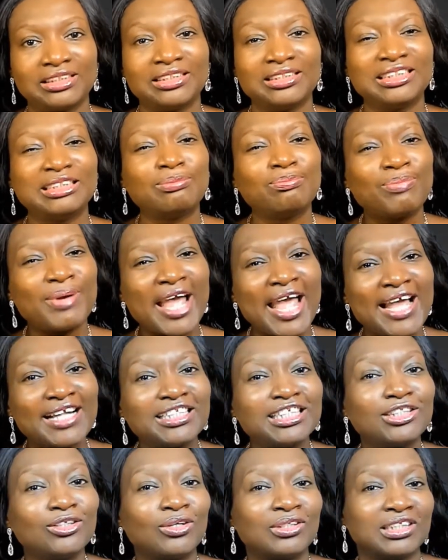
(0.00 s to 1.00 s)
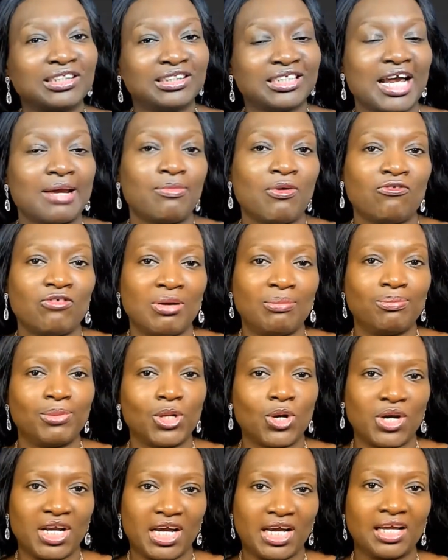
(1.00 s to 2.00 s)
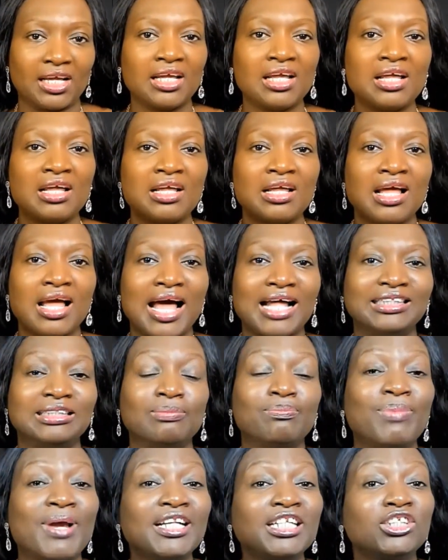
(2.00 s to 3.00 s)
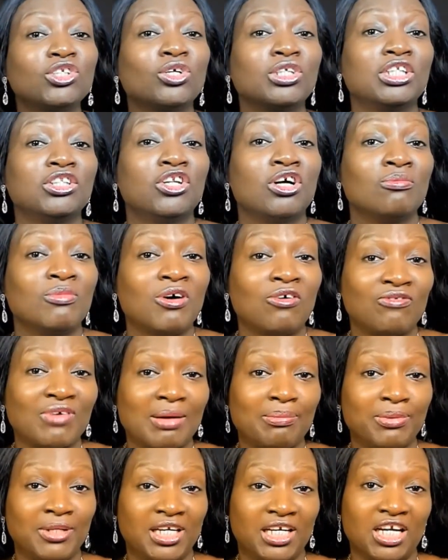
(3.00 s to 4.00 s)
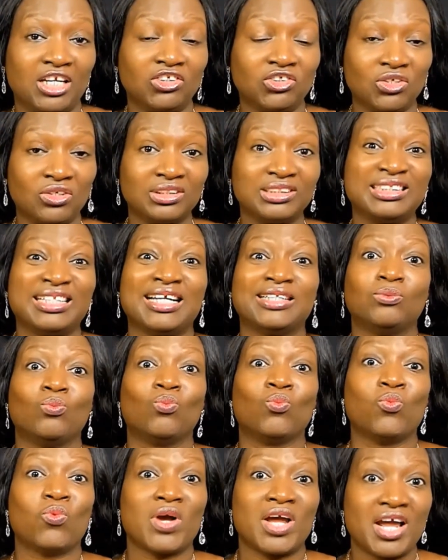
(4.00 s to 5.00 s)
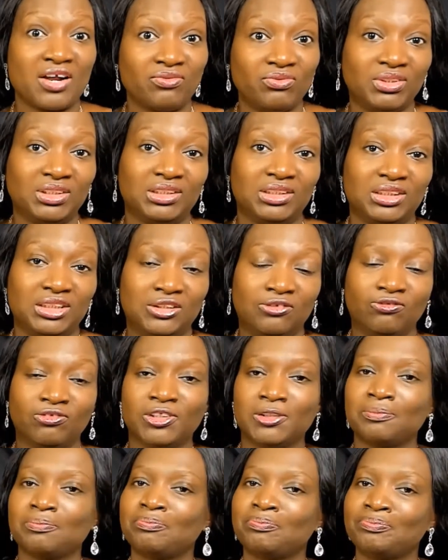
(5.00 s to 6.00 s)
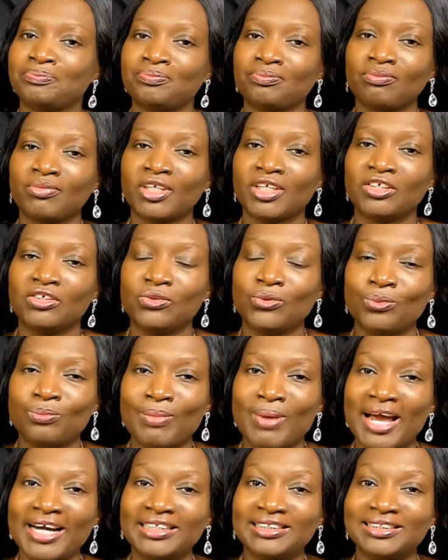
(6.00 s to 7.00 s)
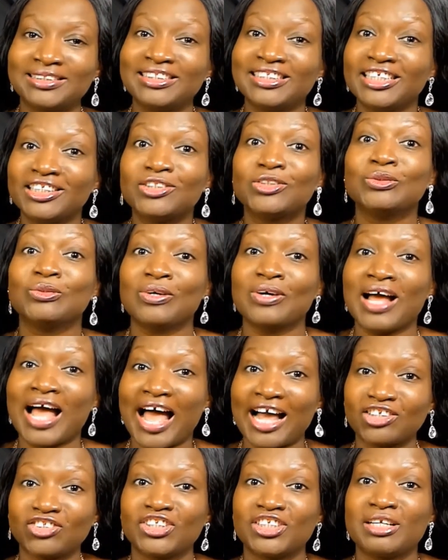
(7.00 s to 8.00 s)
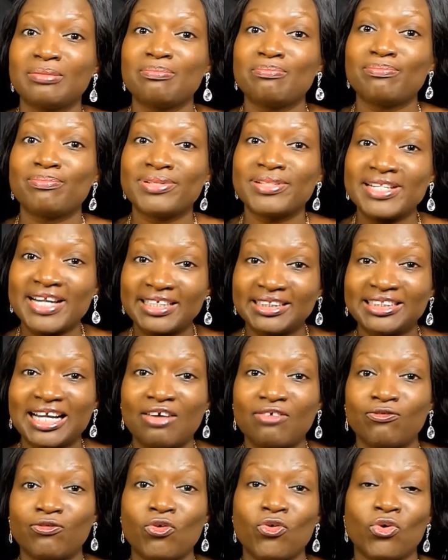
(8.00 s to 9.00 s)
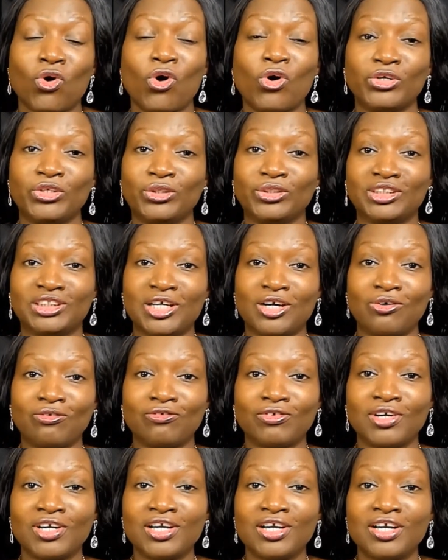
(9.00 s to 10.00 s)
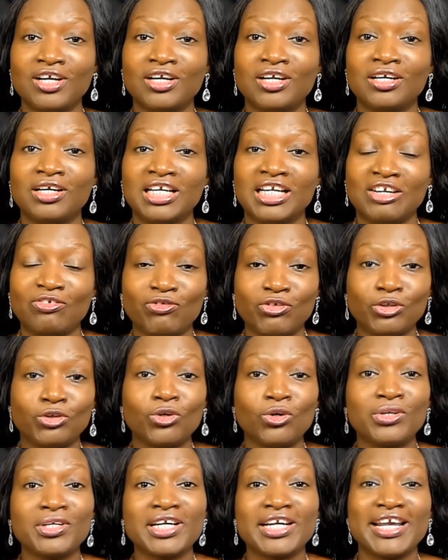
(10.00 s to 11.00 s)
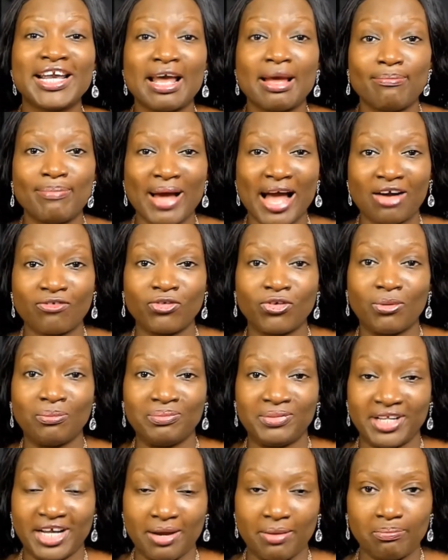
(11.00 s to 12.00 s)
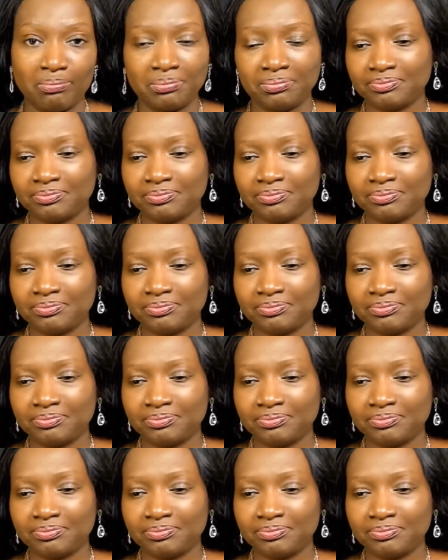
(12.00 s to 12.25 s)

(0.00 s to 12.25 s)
depending on the type of employer, and depending on the number of applications that were received, you might need to actually place that phone call yourself. If you don't hear back from them,